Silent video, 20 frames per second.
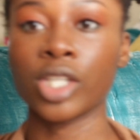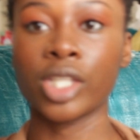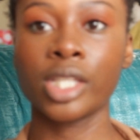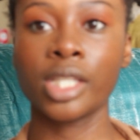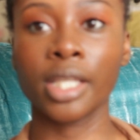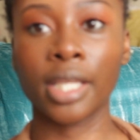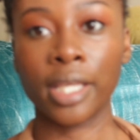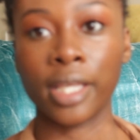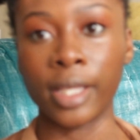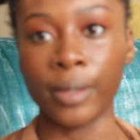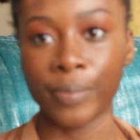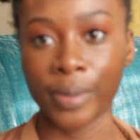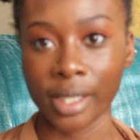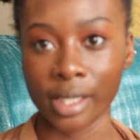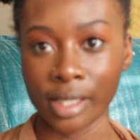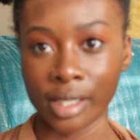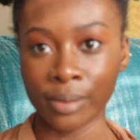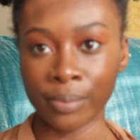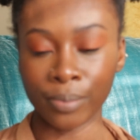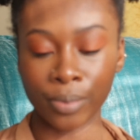just to keep
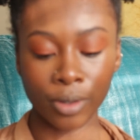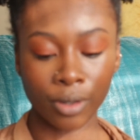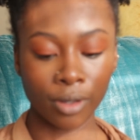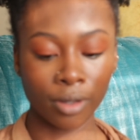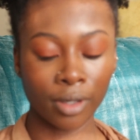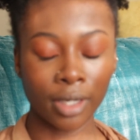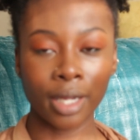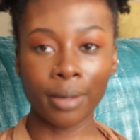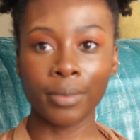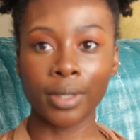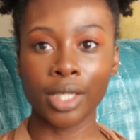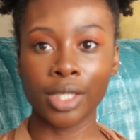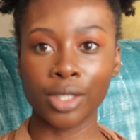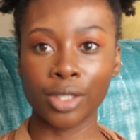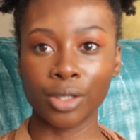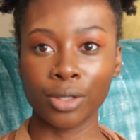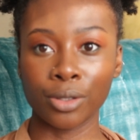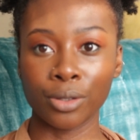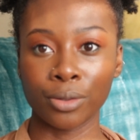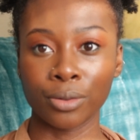it simple, I'm going to
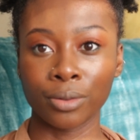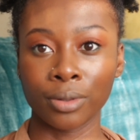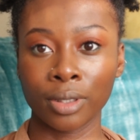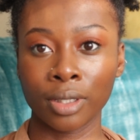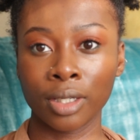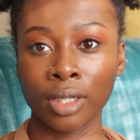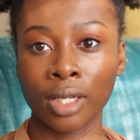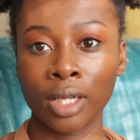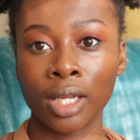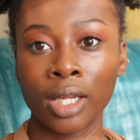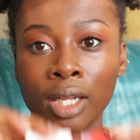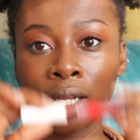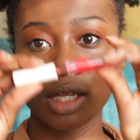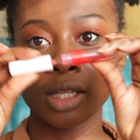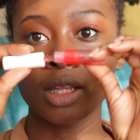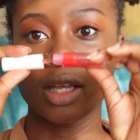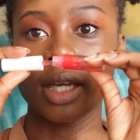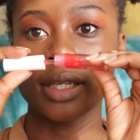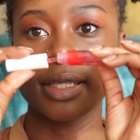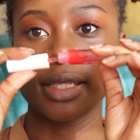do
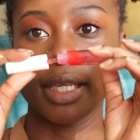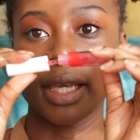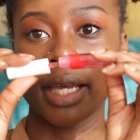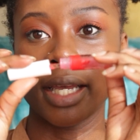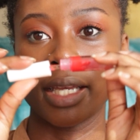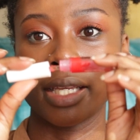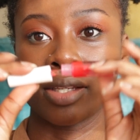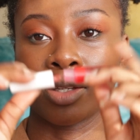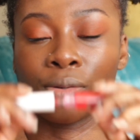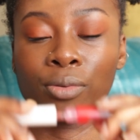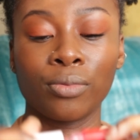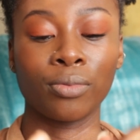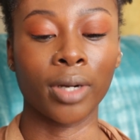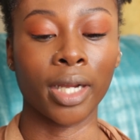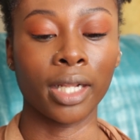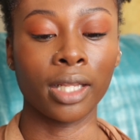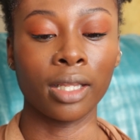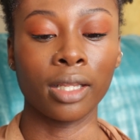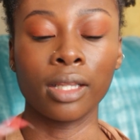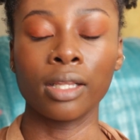Glossier's
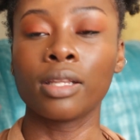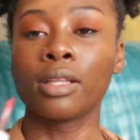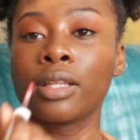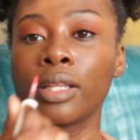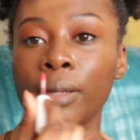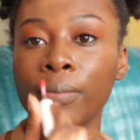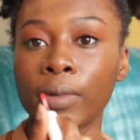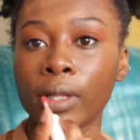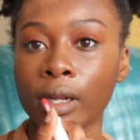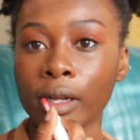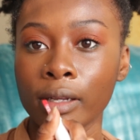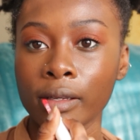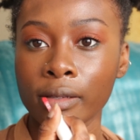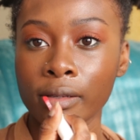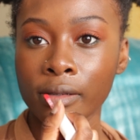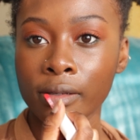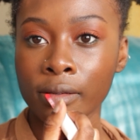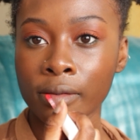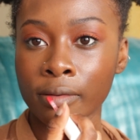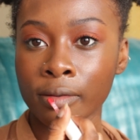red lip
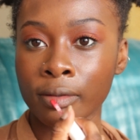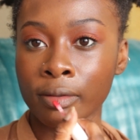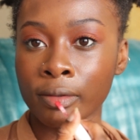gloss.